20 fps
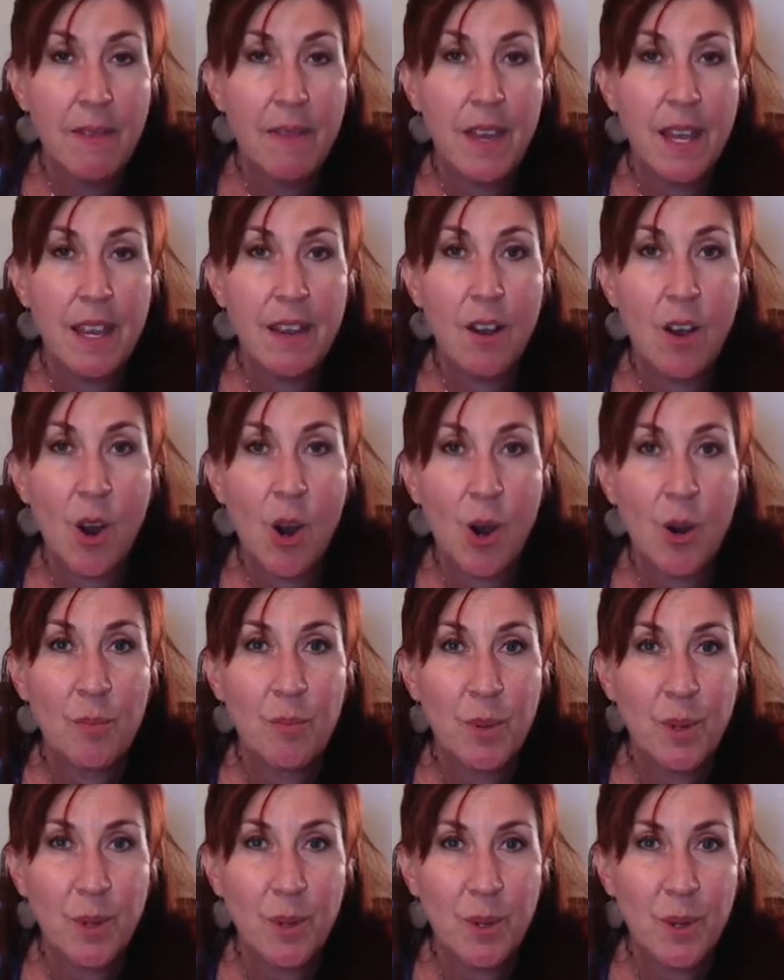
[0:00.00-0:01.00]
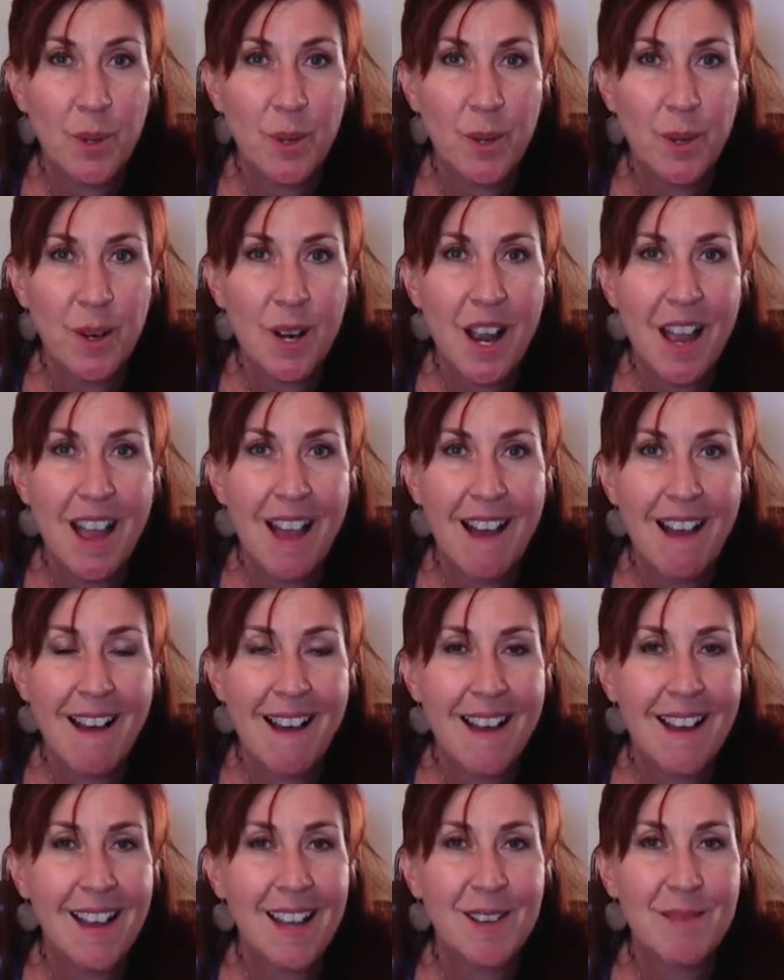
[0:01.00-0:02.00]
They are pure.
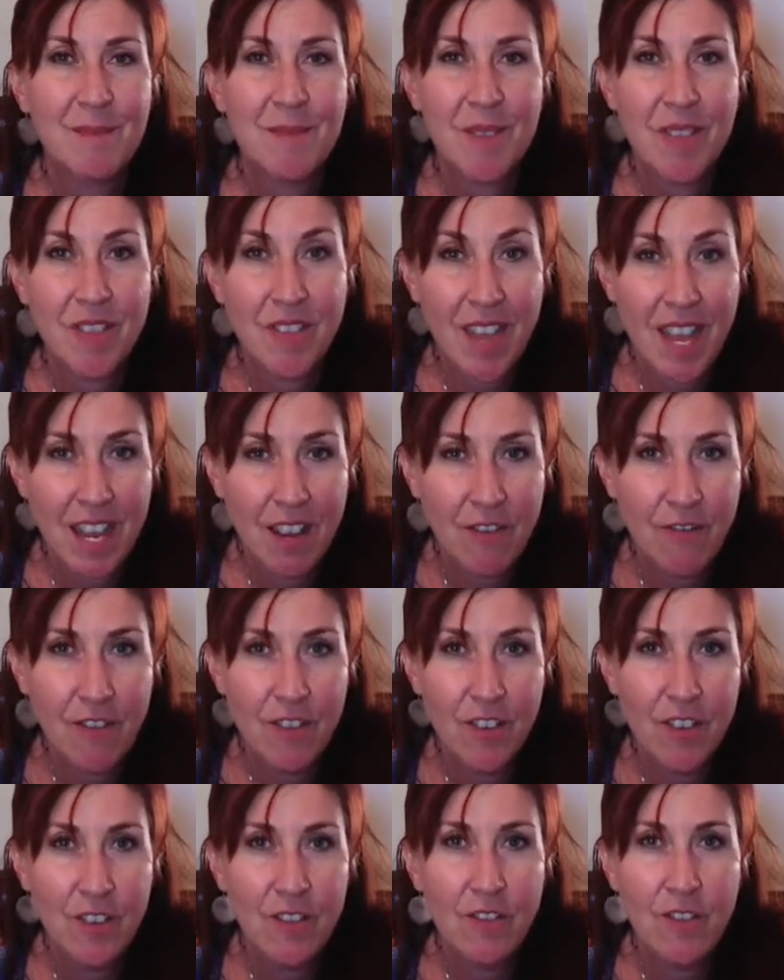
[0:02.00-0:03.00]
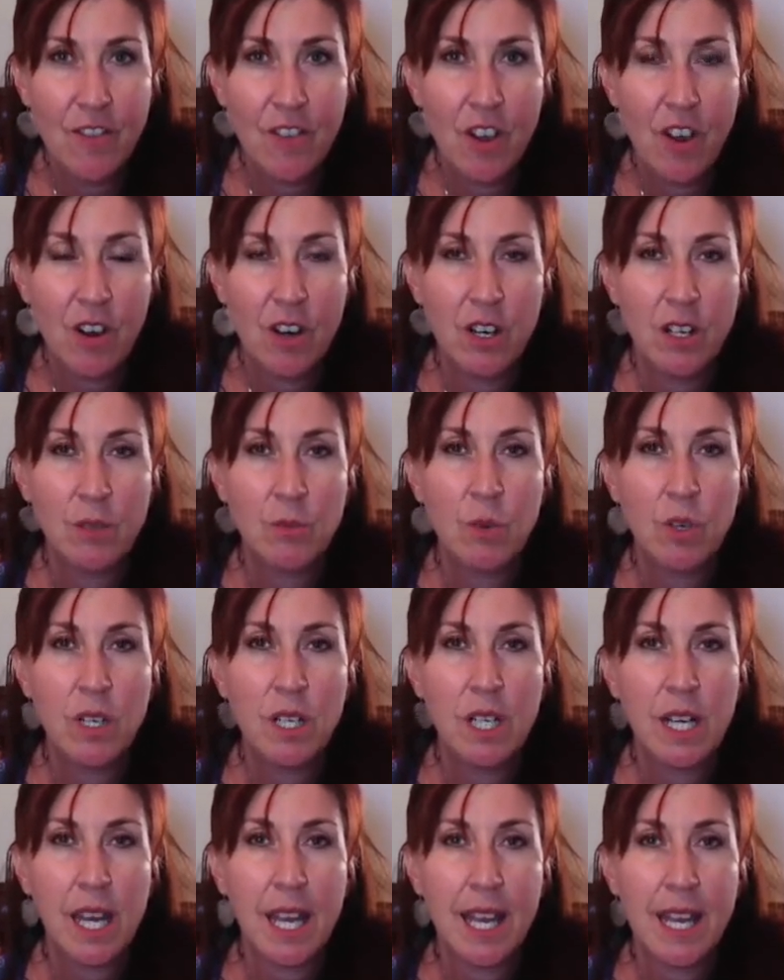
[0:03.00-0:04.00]
I am thankful for the hard
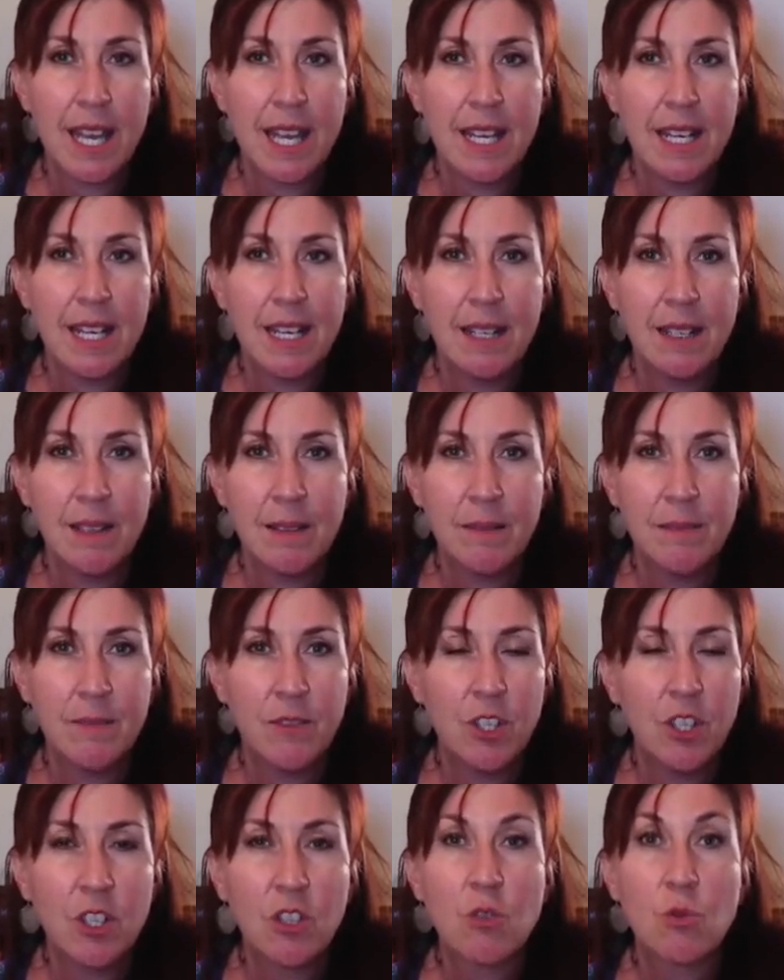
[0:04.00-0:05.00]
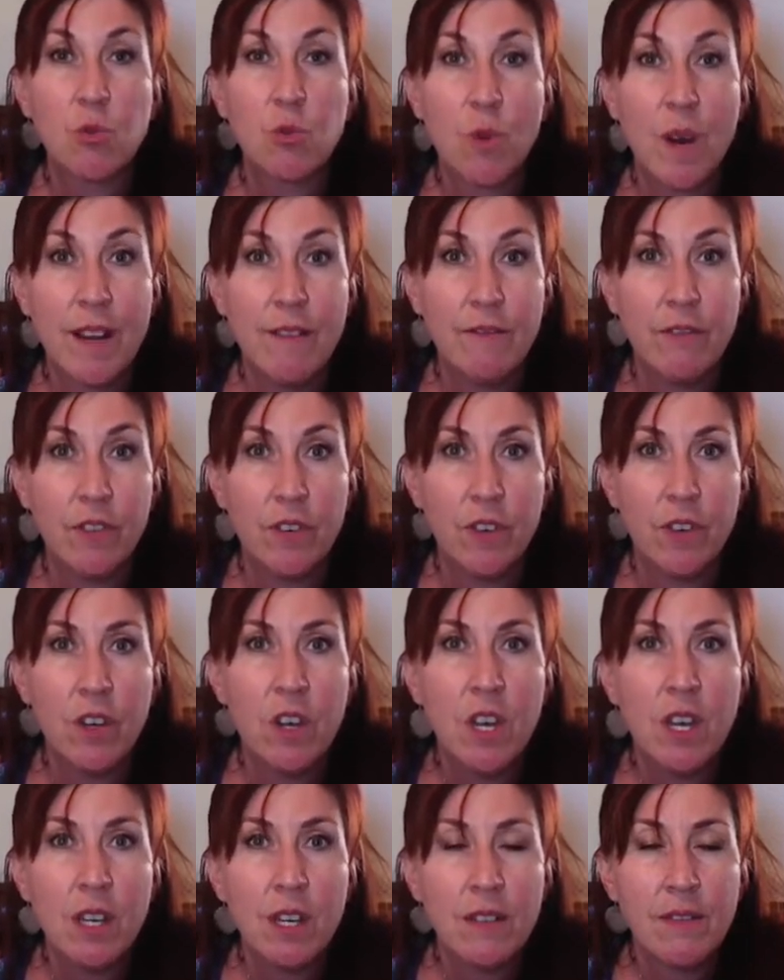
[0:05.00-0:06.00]
work, and just grateful
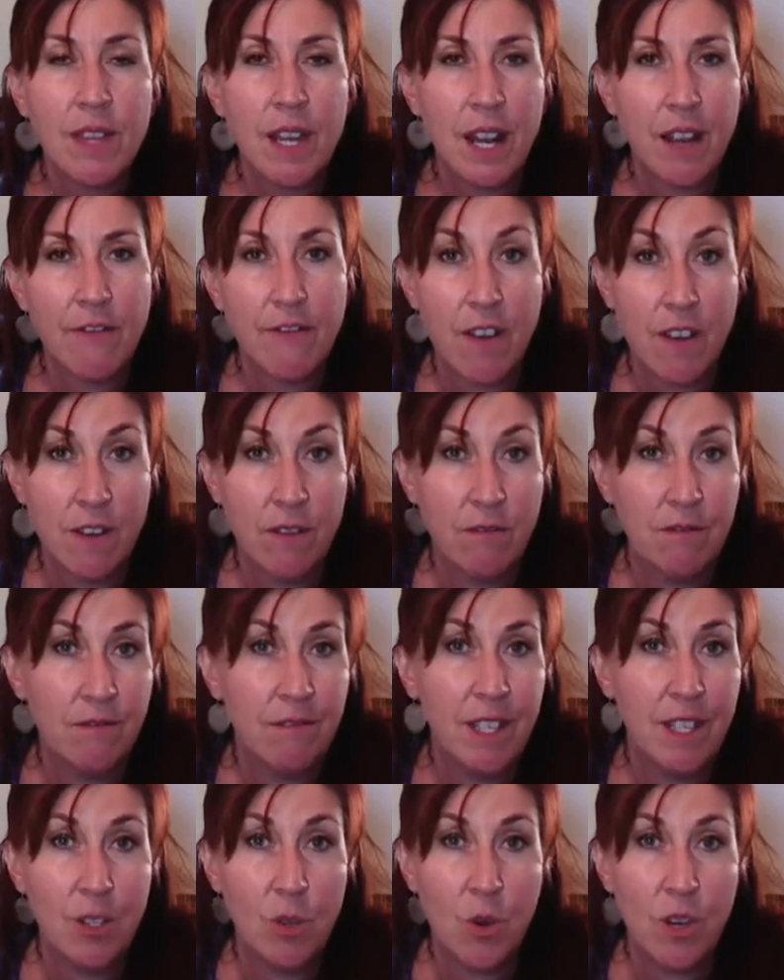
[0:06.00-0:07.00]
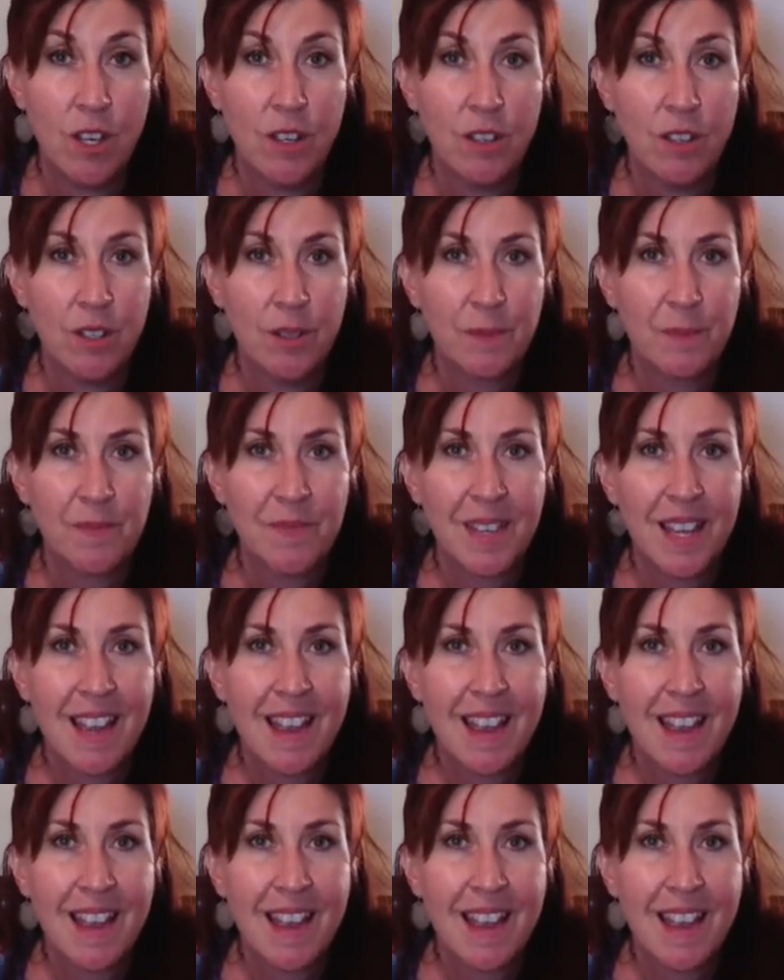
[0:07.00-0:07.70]
that I found these oils.